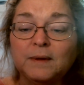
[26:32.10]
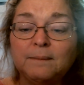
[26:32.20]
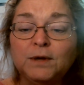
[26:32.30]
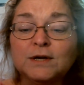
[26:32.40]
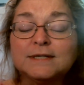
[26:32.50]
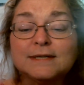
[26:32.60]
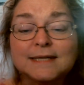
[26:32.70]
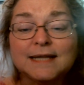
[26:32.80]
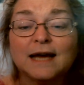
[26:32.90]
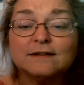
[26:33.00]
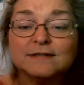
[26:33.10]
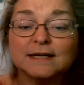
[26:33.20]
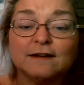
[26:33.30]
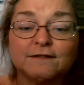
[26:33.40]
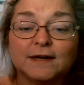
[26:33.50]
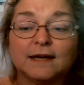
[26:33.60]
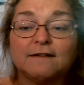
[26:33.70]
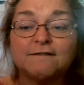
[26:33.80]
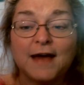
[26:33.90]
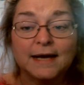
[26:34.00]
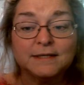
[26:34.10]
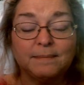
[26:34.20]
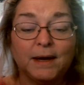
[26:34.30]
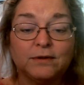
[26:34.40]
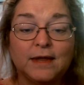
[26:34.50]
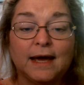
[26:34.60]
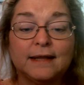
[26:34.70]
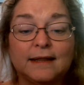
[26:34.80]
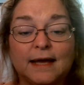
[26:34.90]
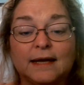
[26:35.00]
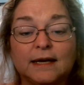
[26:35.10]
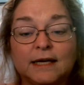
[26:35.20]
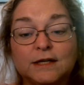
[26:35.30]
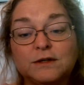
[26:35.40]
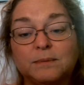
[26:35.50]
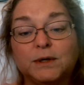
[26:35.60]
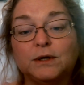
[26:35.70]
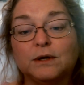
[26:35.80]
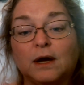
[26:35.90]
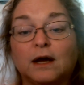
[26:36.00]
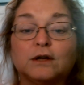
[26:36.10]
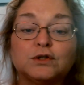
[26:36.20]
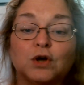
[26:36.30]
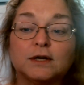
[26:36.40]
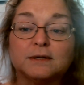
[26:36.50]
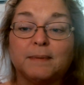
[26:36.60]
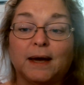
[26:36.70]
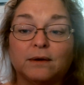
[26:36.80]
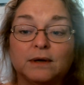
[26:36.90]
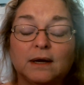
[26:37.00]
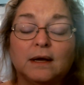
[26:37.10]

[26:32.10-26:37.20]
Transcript: Because there's a lot of significant facts about that that need to be talked about.